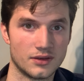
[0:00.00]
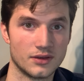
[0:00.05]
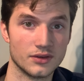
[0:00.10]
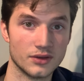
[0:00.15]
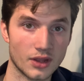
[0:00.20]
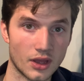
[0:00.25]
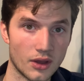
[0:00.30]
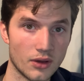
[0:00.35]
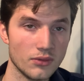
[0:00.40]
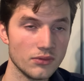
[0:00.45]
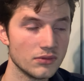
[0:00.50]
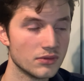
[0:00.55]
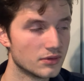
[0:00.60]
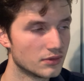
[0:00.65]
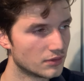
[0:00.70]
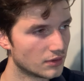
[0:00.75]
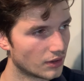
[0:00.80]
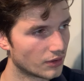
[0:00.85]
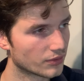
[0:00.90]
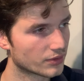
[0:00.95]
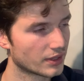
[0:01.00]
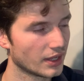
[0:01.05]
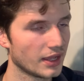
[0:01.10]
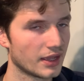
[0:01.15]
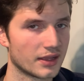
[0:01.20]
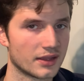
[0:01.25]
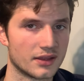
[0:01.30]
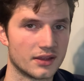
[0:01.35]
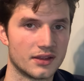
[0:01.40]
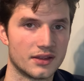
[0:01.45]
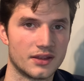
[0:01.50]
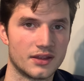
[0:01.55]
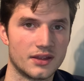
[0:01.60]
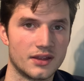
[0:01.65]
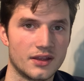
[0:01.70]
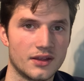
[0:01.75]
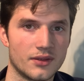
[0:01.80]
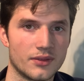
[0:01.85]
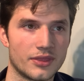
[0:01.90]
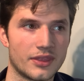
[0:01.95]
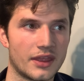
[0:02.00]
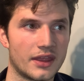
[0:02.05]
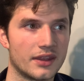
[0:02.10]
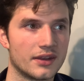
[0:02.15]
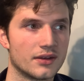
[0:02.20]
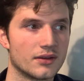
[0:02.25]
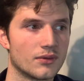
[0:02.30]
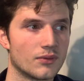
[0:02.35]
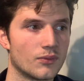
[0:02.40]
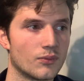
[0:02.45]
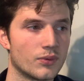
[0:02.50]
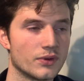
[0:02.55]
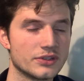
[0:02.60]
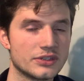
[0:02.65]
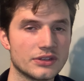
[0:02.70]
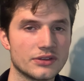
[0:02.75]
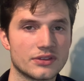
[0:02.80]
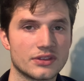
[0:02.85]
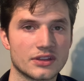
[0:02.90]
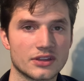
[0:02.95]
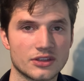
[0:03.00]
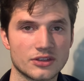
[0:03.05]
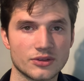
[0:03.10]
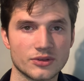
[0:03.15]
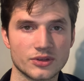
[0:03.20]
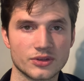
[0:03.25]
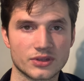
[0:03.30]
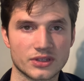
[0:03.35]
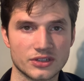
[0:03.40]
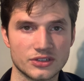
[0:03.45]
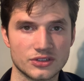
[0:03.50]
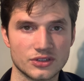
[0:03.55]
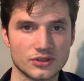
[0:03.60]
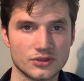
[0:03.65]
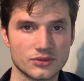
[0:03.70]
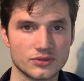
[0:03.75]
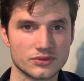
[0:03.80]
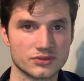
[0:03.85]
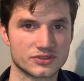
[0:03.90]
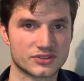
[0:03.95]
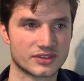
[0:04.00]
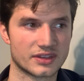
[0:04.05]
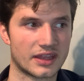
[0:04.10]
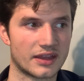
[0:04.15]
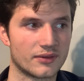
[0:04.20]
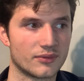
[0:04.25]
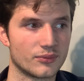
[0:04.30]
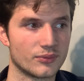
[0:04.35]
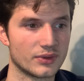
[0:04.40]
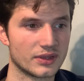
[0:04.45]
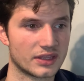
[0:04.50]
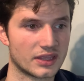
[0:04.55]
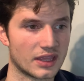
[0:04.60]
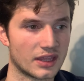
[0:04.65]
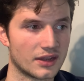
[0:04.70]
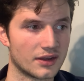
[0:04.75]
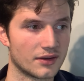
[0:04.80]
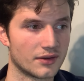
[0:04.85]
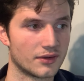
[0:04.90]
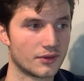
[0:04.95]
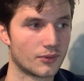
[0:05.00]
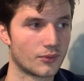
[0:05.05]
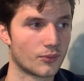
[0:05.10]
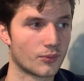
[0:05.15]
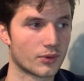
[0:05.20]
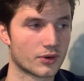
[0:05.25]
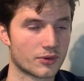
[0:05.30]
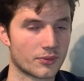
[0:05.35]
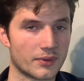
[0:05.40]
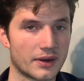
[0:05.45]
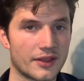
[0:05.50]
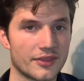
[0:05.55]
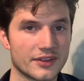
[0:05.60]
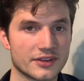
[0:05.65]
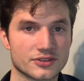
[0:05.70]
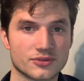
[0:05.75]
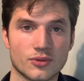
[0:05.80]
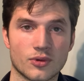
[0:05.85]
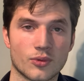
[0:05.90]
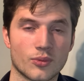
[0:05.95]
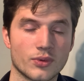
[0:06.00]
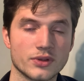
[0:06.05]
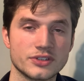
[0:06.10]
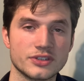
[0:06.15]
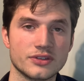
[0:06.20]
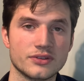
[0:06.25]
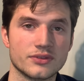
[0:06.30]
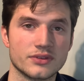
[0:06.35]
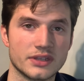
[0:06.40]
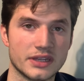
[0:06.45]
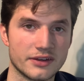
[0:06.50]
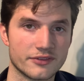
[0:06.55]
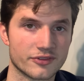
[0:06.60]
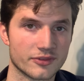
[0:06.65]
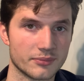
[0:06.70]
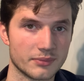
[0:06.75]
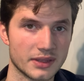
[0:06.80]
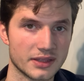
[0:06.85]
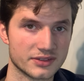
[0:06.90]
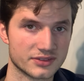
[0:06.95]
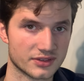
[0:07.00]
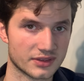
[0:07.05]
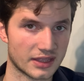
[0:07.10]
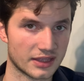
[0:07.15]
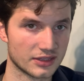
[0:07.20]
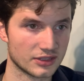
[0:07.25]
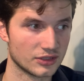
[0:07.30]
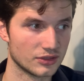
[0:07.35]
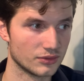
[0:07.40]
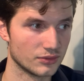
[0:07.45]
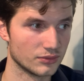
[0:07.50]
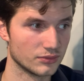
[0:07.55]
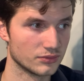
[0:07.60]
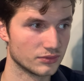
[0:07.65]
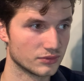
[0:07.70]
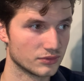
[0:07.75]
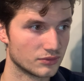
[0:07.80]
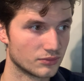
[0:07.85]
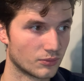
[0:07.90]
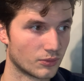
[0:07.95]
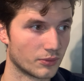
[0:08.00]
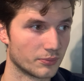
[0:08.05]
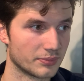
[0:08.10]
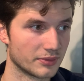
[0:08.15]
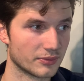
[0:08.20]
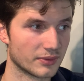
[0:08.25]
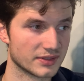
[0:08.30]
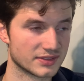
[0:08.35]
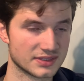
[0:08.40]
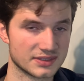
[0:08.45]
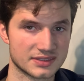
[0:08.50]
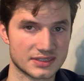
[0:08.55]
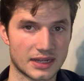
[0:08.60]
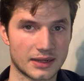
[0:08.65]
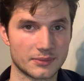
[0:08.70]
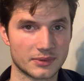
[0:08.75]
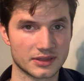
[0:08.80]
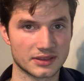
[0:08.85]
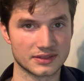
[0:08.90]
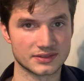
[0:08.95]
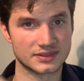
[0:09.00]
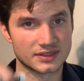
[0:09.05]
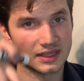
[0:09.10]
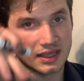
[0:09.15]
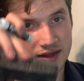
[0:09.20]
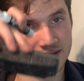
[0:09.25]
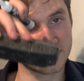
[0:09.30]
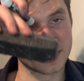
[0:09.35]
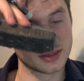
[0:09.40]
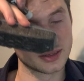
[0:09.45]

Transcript: No? Okay. Then what do you think you can do so that we can work around this? Or what do you need from me so that you won't be wasting time like this again?